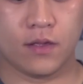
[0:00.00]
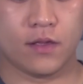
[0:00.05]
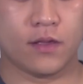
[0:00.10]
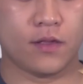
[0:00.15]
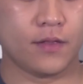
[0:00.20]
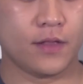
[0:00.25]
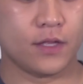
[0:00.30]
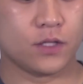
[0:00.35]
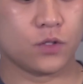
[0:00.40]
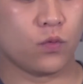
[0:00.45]

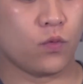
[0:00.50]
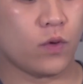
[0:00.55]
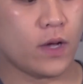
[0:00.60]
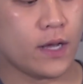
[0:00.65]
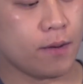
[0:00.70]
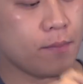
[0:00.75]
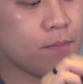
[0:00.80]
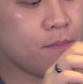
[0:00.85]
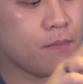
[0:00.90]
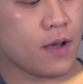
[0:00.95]
In this
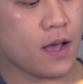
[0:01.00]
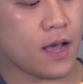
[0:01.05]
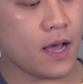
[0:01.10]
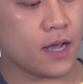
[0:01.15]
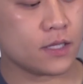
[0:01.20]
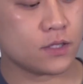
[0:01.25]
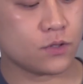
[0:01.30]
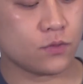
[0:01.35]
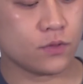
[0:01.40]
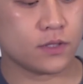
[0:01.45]
white
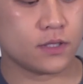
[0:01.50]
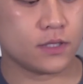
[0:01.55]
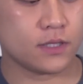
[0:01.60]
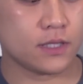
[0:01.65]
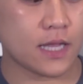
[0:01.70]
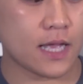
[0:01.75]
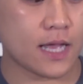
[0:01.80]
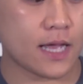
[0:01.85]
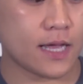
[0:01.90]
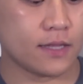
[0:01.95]
box, we'll
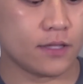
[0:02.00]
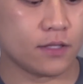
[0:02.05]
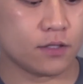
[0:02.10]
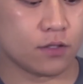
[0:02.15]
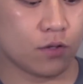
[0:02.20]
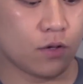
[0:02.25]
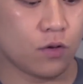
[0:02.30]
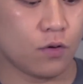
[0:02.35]
slide this